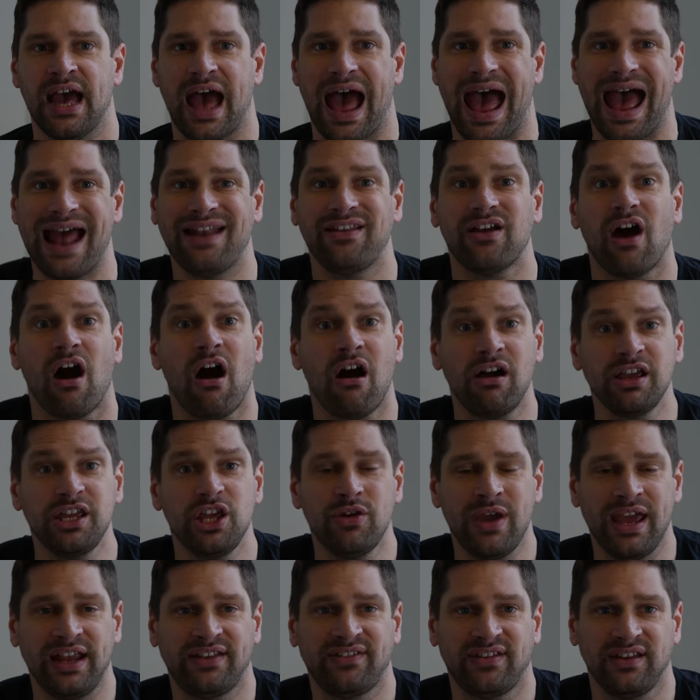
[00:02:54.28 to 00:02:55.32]
and are
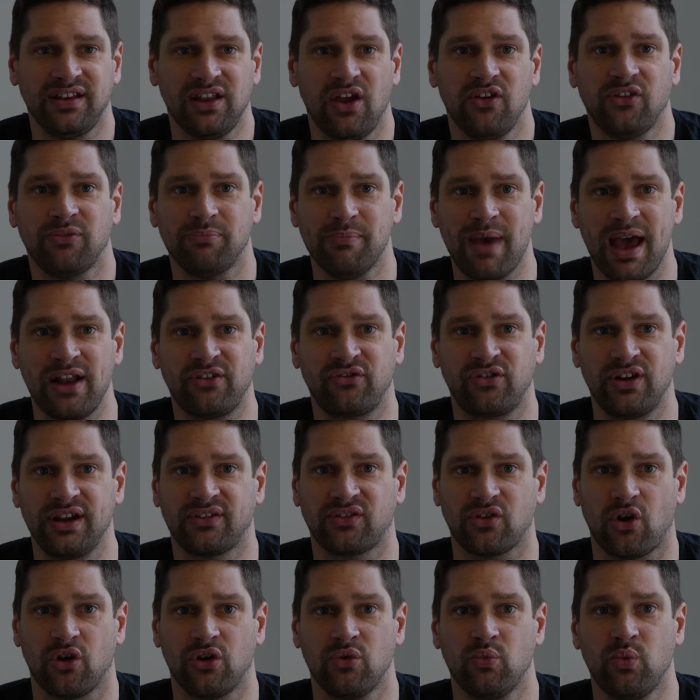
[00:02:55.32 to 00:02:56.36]
you hitting those
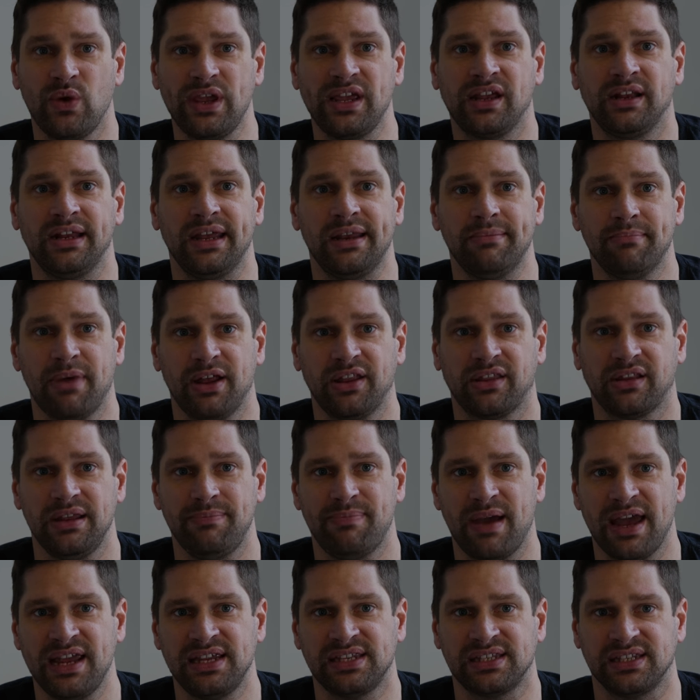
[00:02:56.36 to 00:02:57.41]
metrics on a weekly and monthly
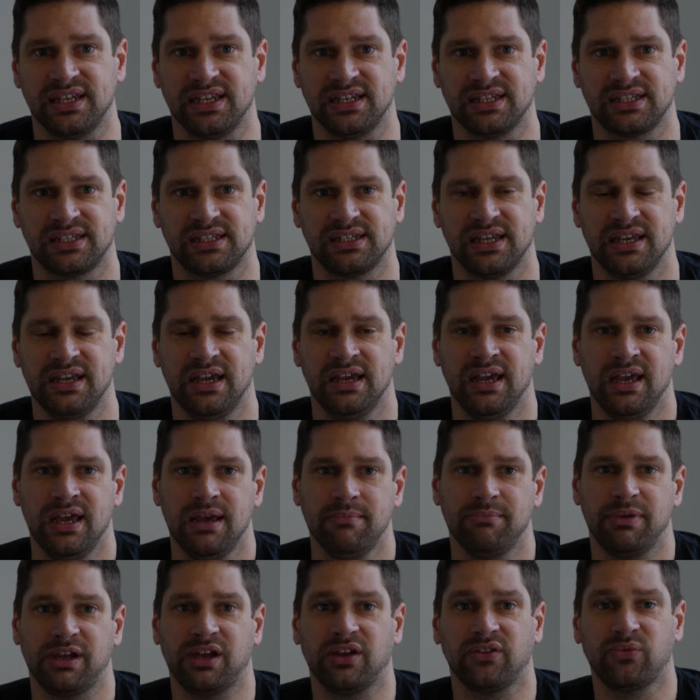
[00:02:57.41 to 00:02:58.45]
basis?
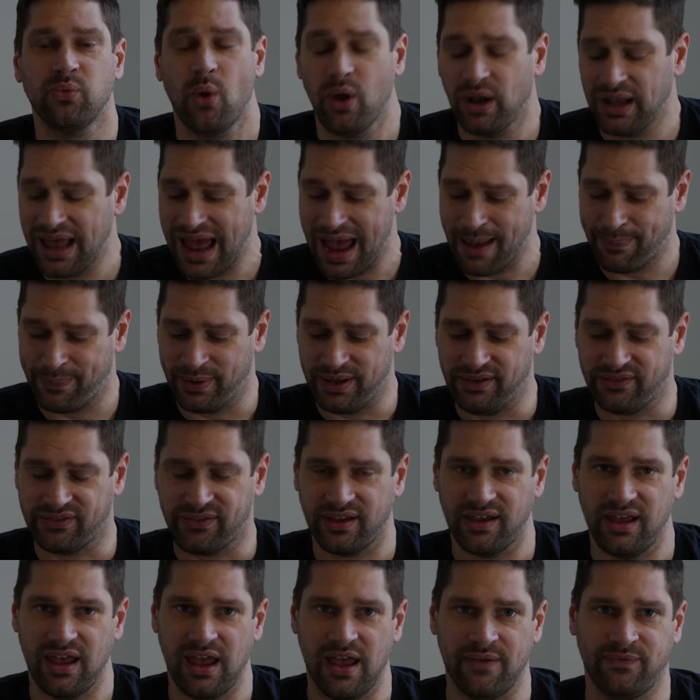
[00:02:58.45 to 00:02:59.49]
Because what will happen
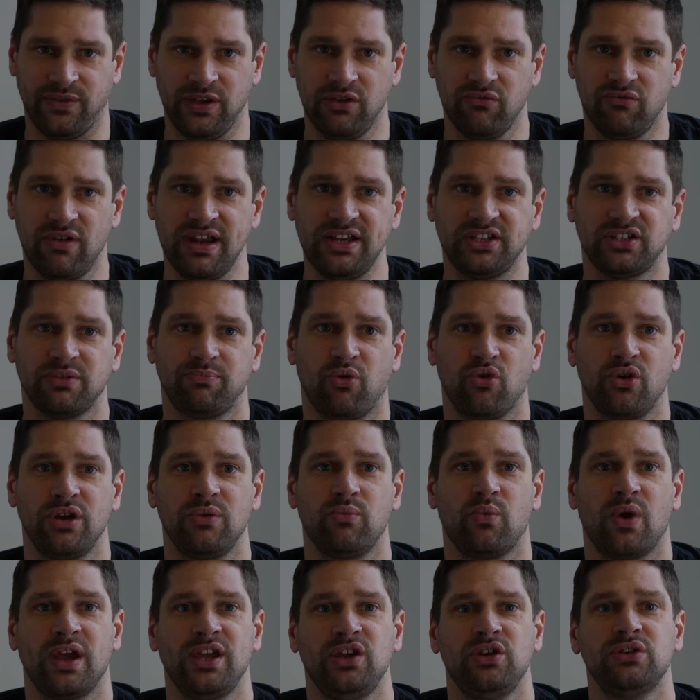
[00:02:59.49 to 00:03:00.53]
is if you reach a
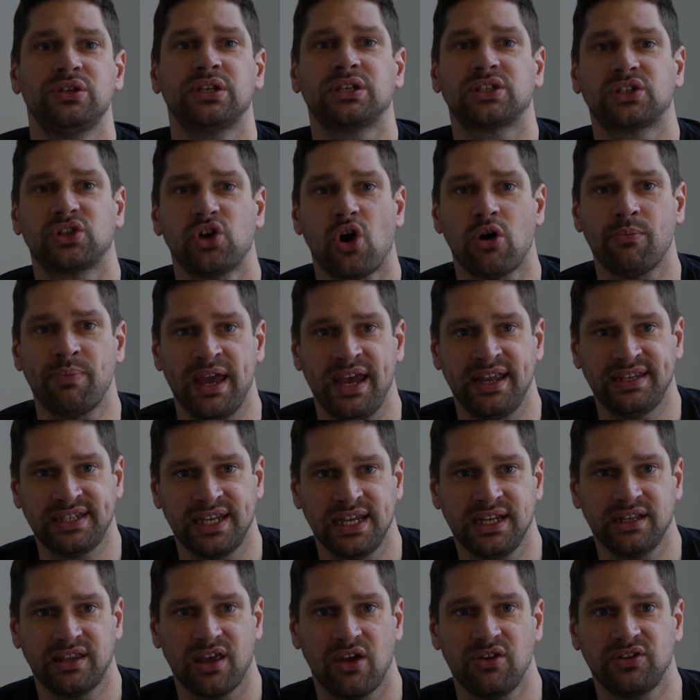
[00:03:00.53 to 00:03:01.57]
point where you stop
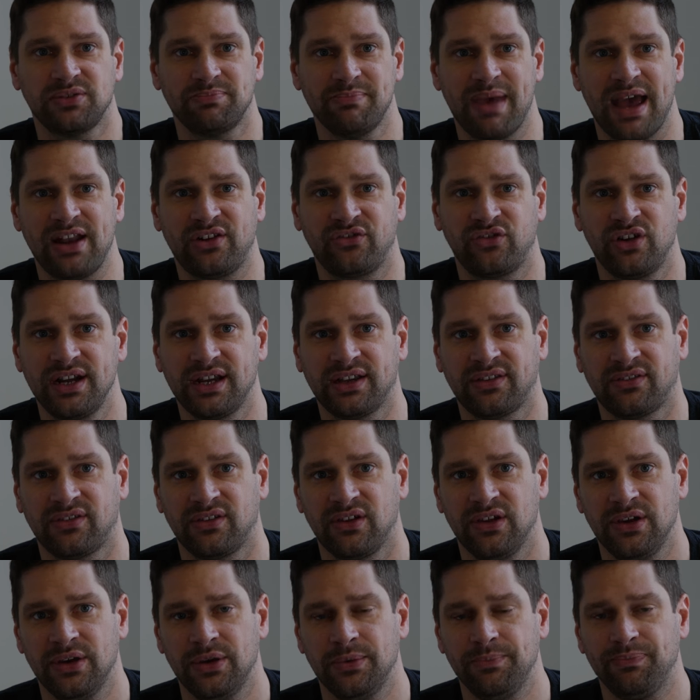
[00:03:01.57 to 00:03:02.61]
hitting those metrics,
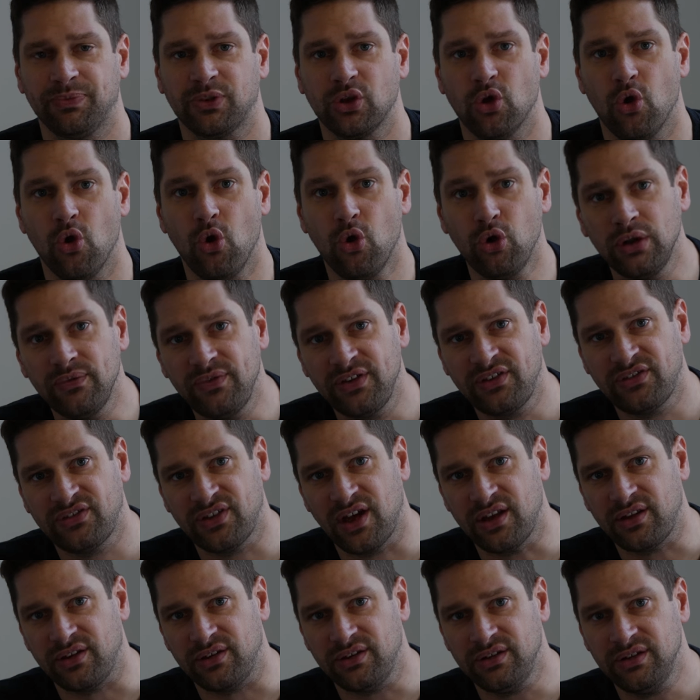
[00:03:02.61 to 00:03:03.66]
all of a
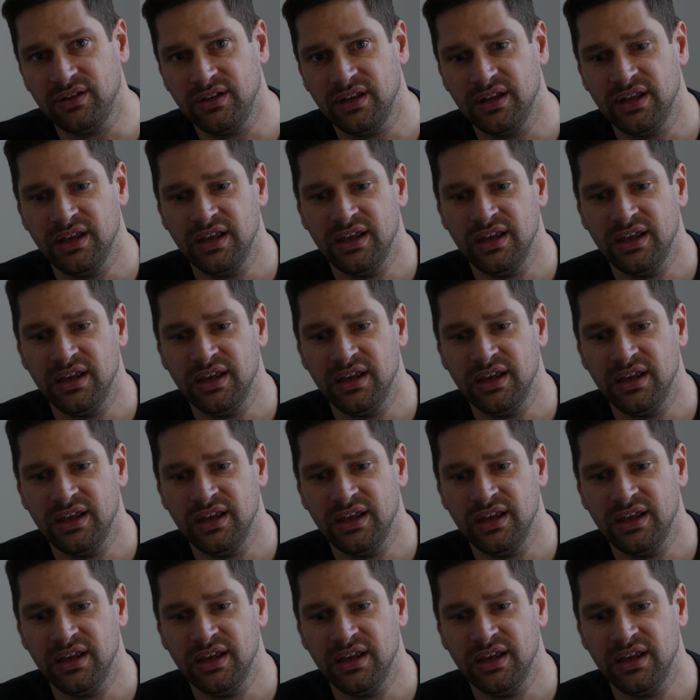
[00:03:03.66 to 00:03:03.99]
sudden